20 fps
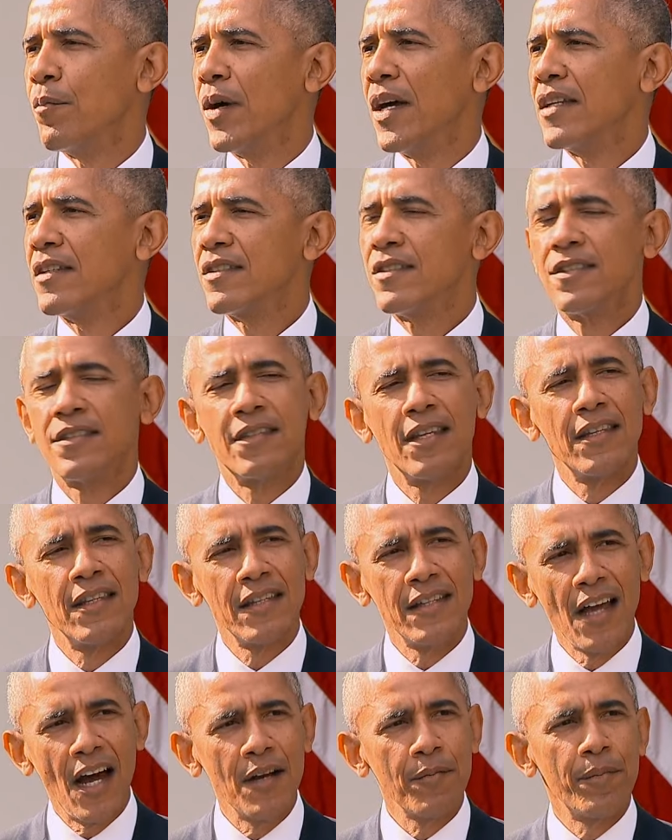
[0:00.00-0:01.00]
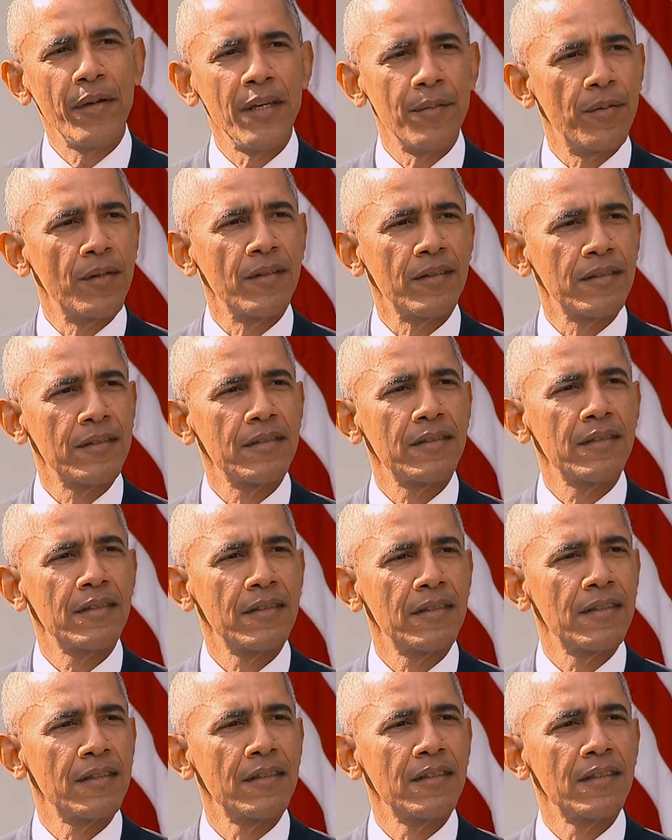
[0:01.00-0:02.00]
But to the young people
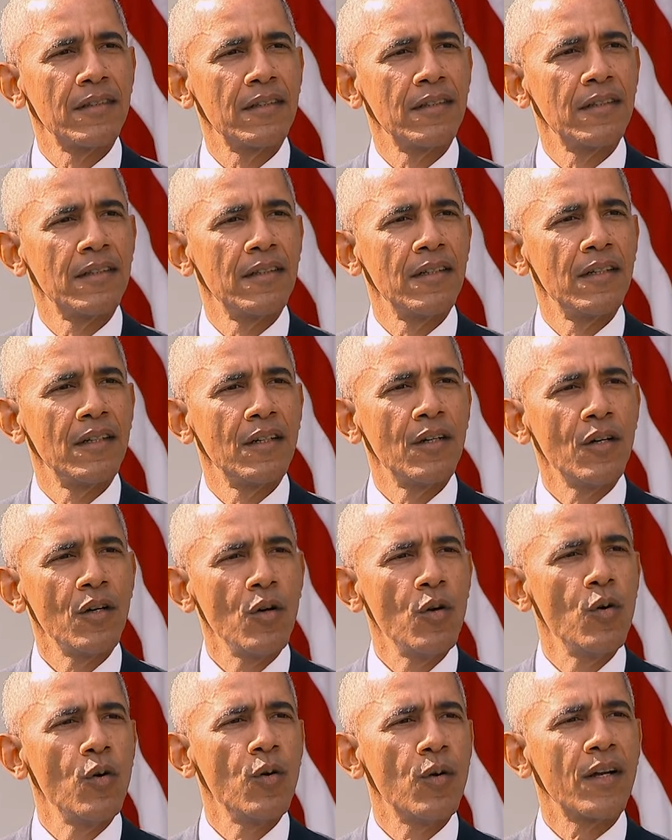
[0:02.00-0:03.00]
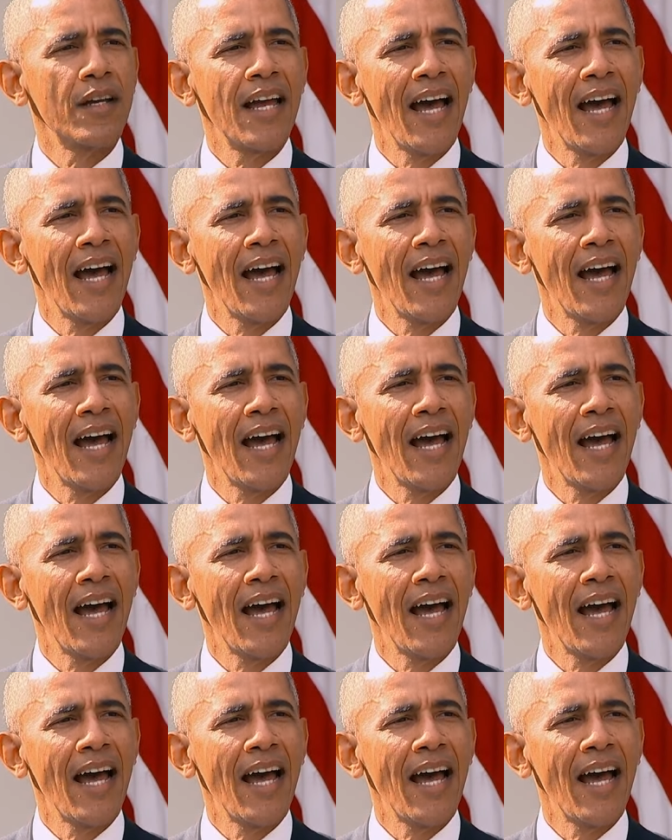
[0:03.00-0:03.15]
who